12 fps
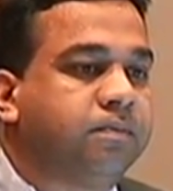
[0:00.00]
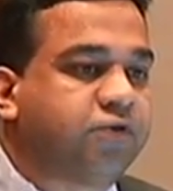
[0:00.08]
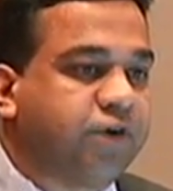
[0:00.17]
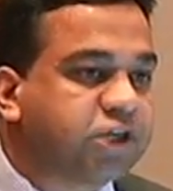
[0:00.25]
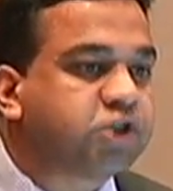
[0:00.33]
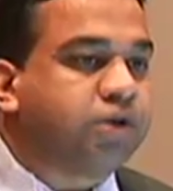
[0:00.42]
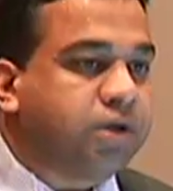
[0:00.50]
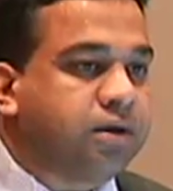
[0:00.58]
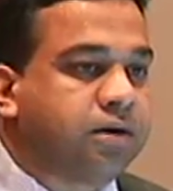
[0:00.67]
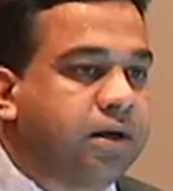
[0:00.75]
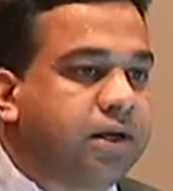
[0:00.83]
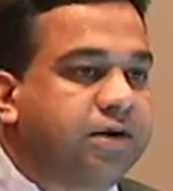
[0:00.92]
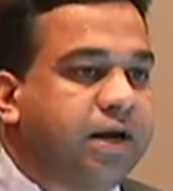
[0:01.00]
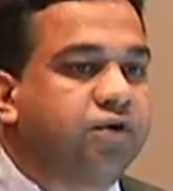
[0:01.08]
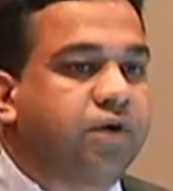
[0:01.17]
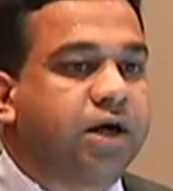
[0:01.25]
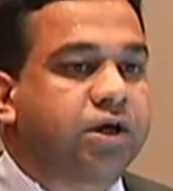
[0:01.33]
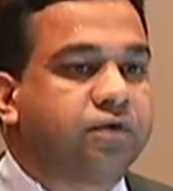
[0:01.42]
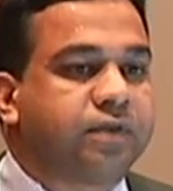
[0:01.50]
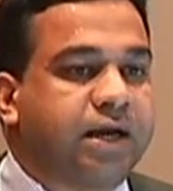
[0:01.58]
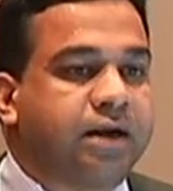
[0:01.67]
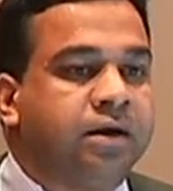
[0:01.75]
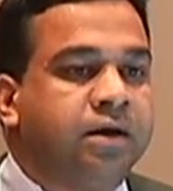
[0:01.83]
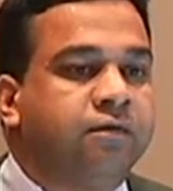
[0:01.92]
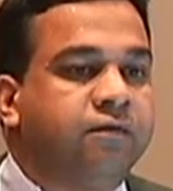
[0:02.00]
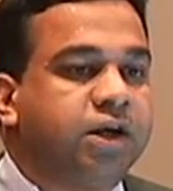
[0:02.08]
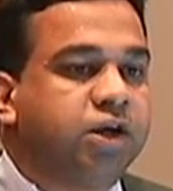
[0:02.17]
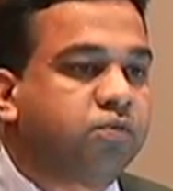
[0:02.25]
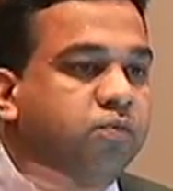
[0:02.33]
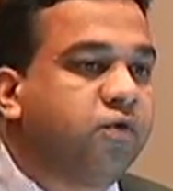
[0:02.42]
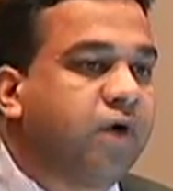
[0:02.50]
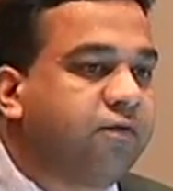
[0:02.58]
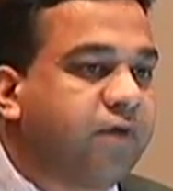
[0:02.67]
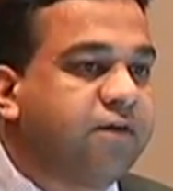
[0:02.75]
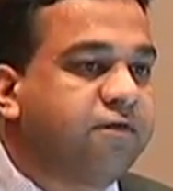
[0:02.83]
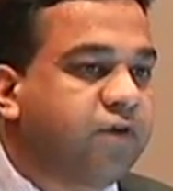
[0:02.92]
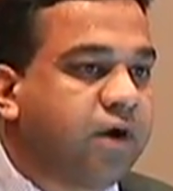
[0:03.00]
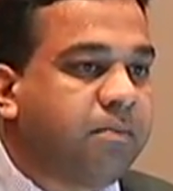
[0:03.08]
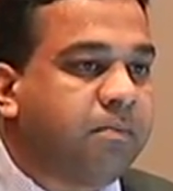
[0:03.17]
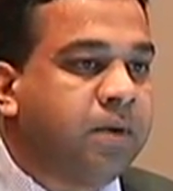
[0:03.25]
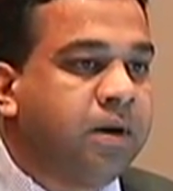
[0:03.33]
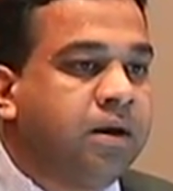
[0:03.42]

tradition, and trying to argue that we need to move away from